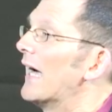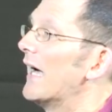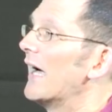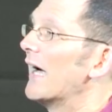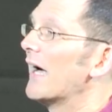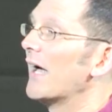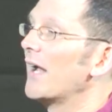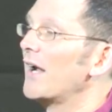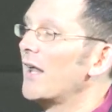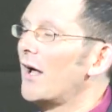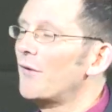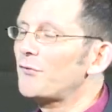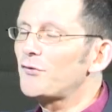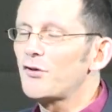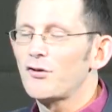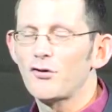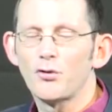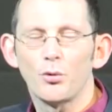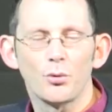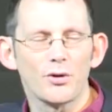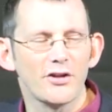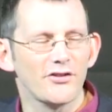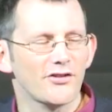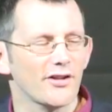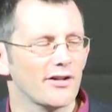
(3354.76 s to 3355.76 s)
Uh, and after the
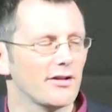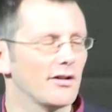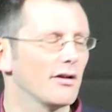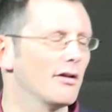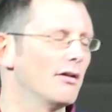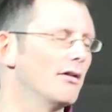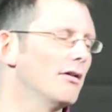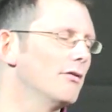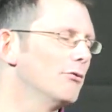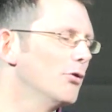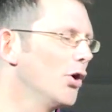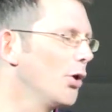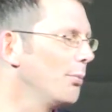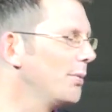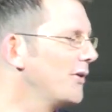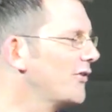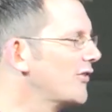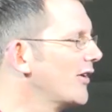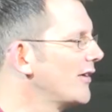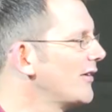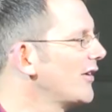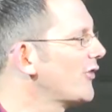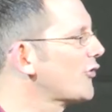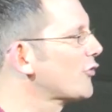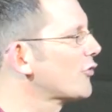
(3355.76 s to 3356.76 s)
talk, he said, oh, Rob, he
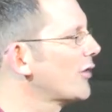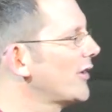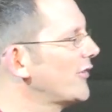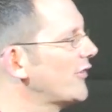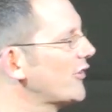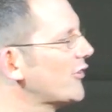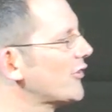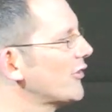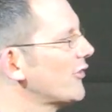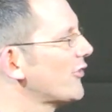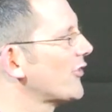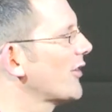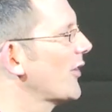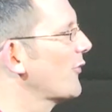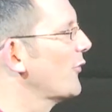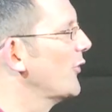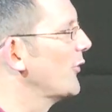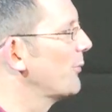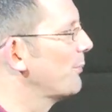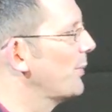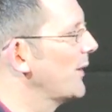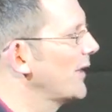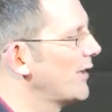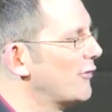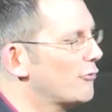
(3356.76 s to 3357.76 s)
said, this transition stuff
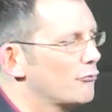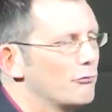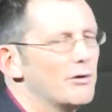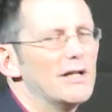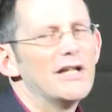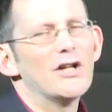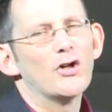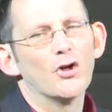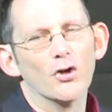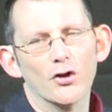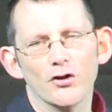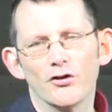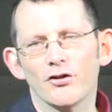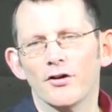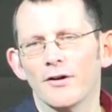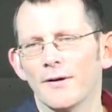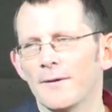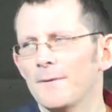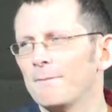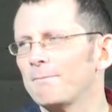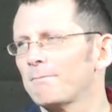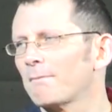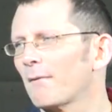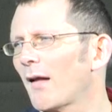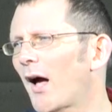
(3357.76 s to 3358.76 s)
is, is really good.
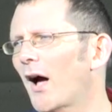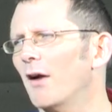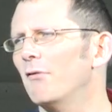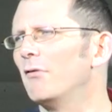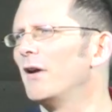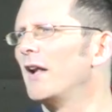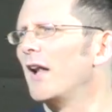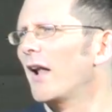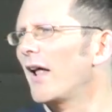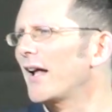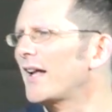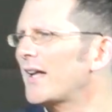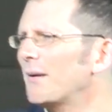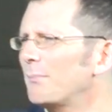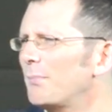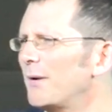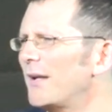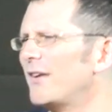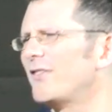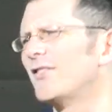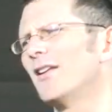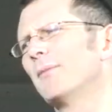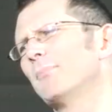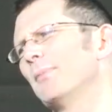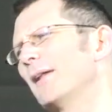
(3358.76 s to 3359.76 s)
I really like it,
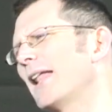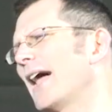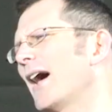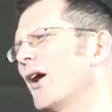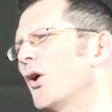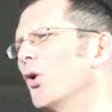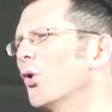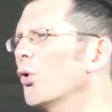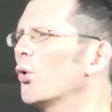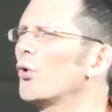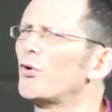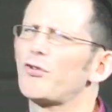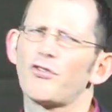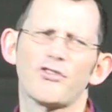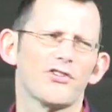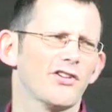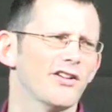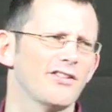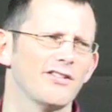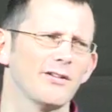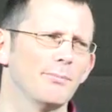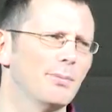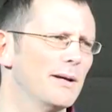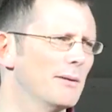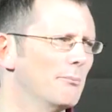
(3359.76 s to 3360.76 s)
but he said, but that horse
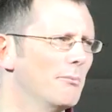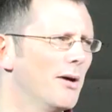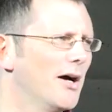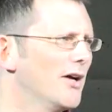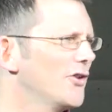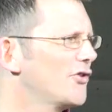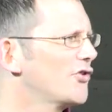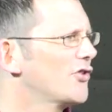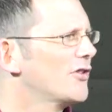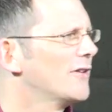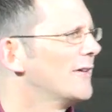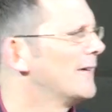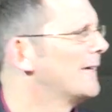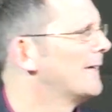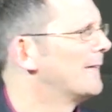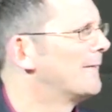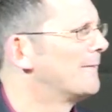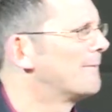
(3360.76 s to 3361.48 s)
is a bit much.